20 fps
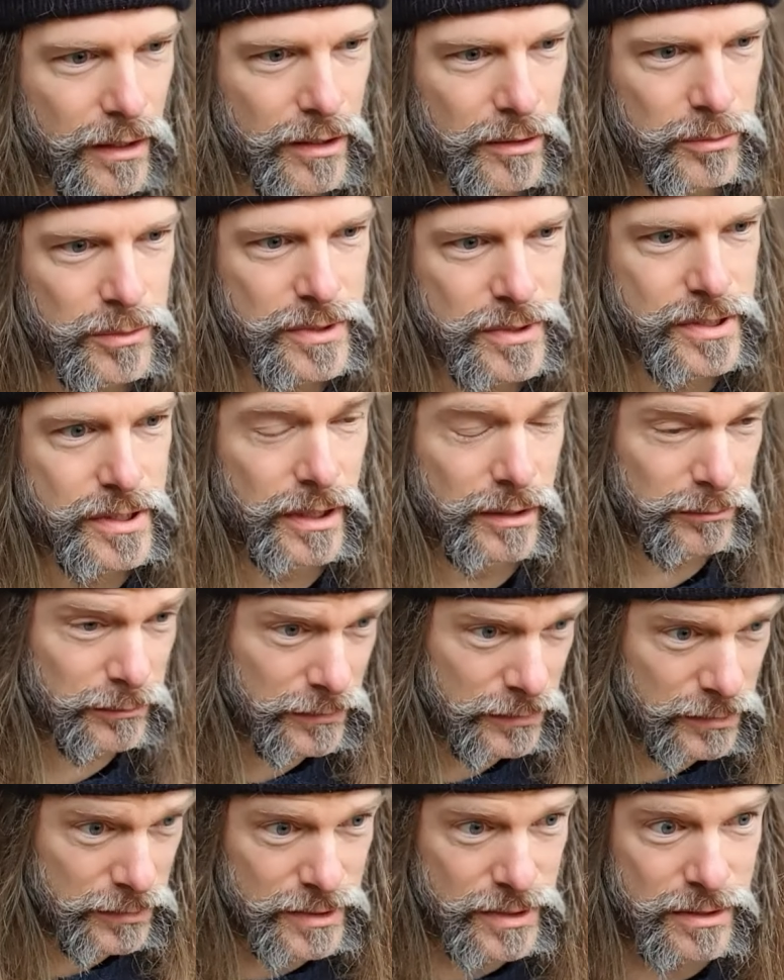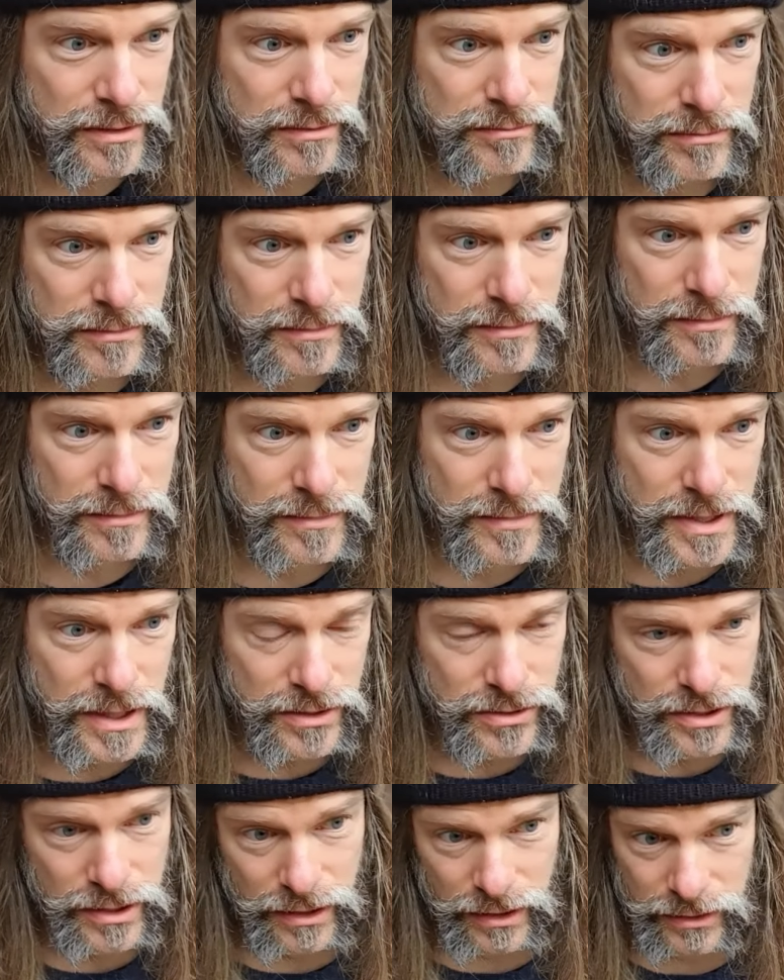I was
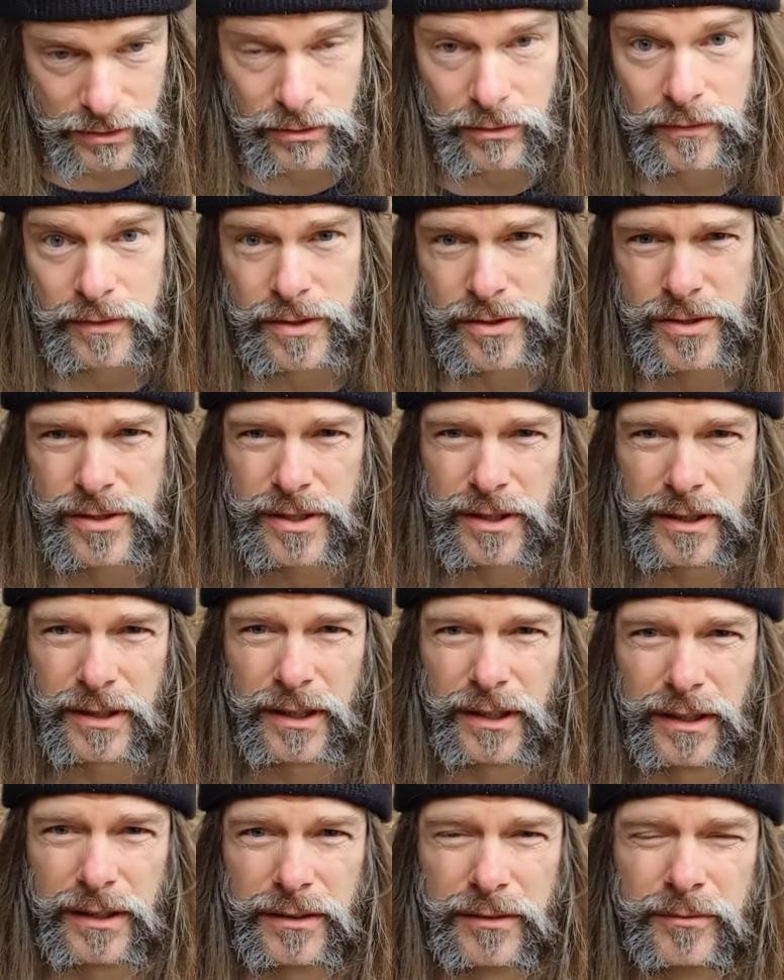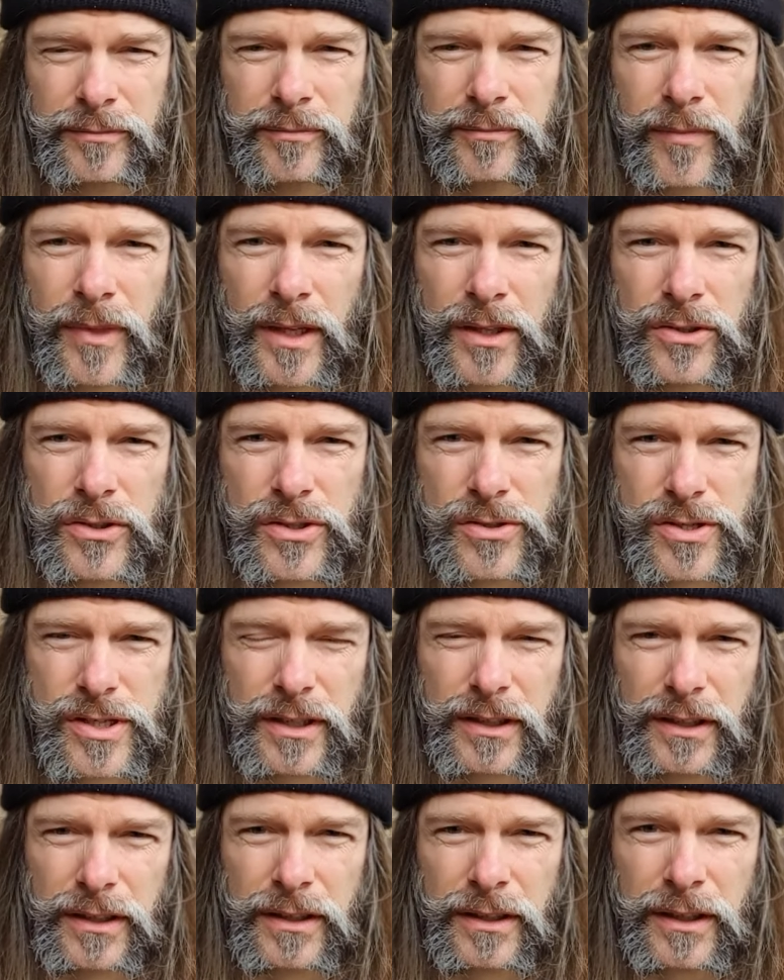teaching at a university in New
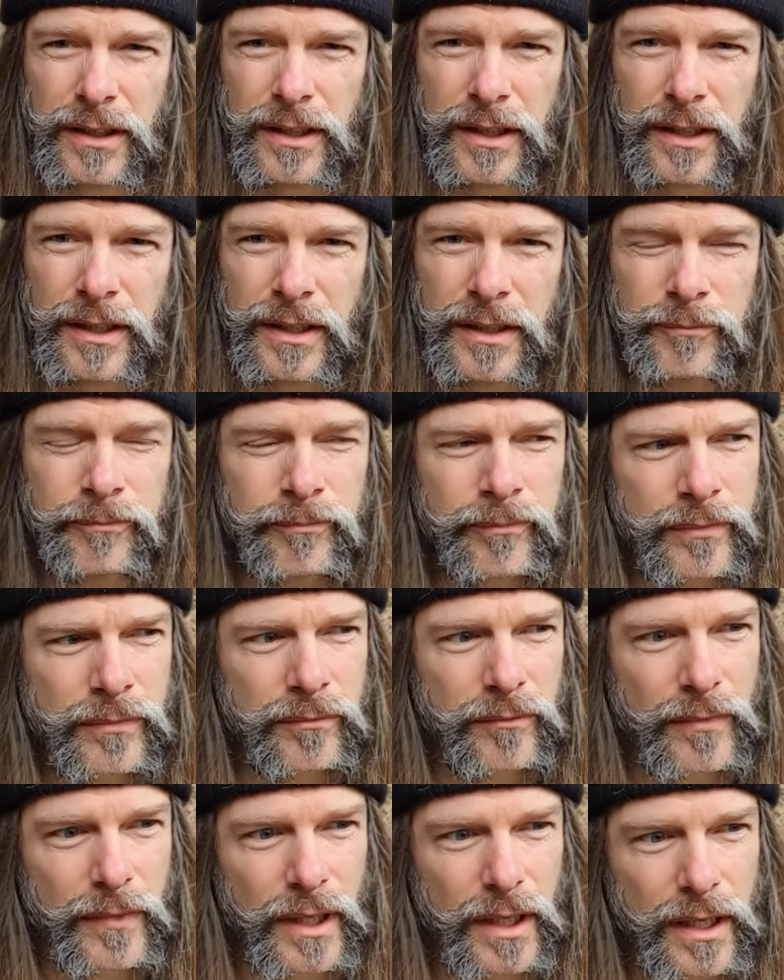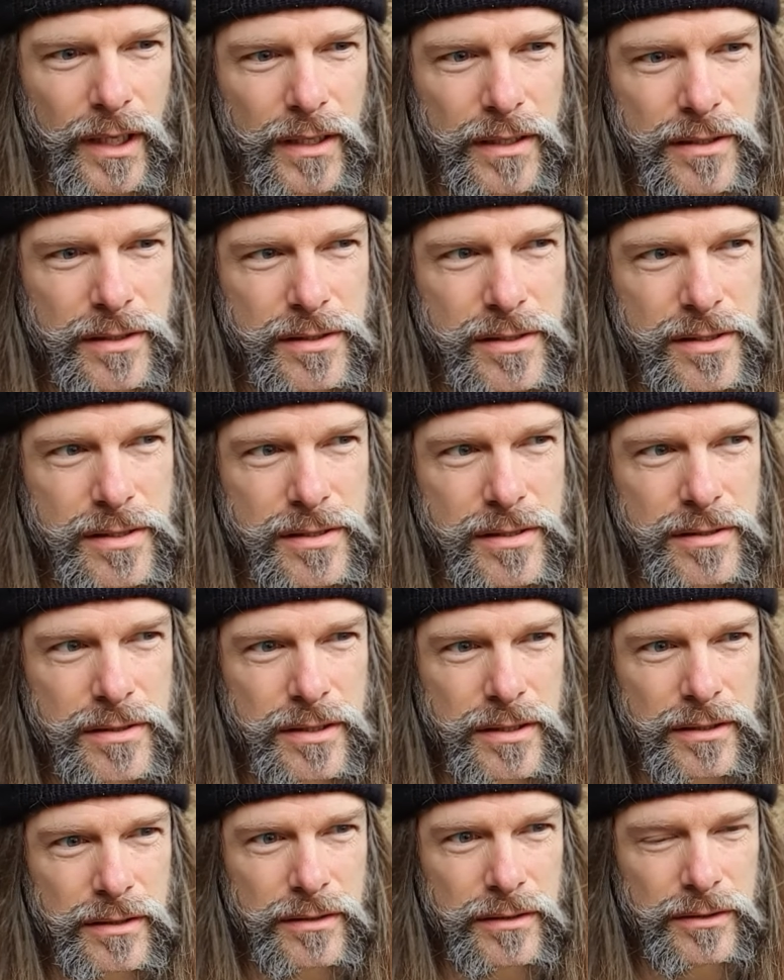Zealand, and
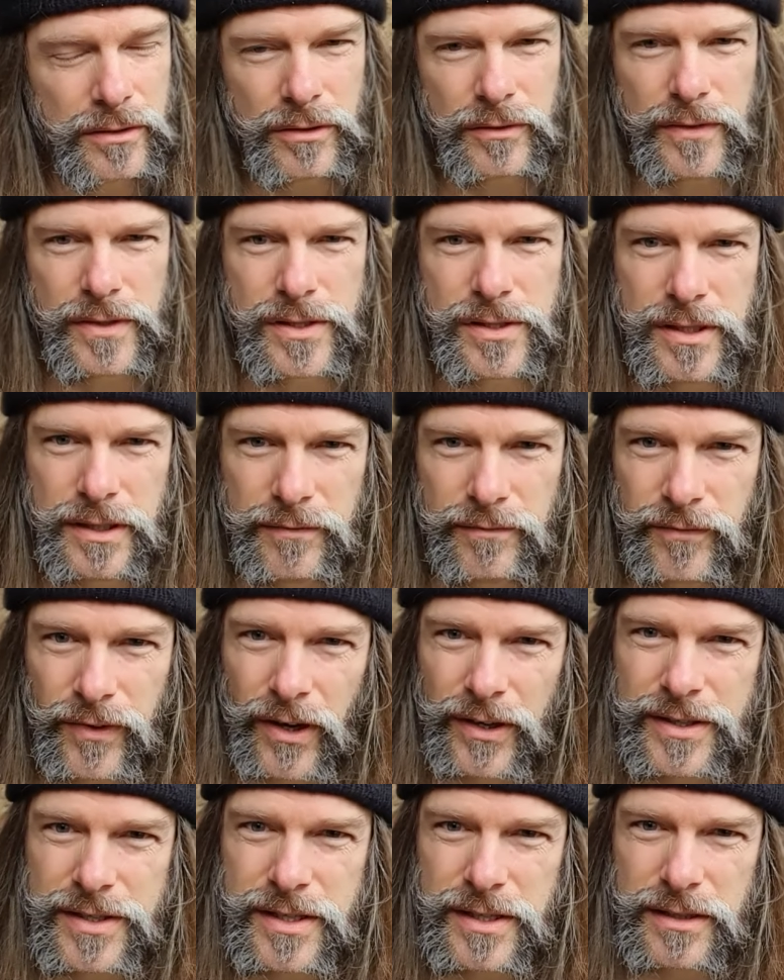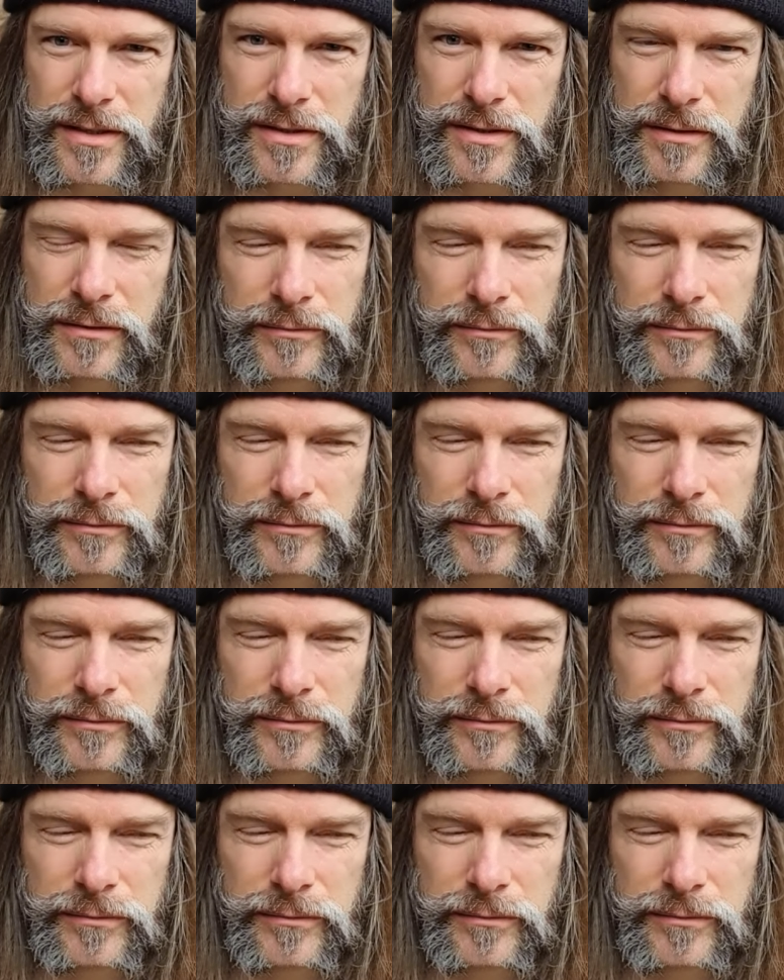the university invited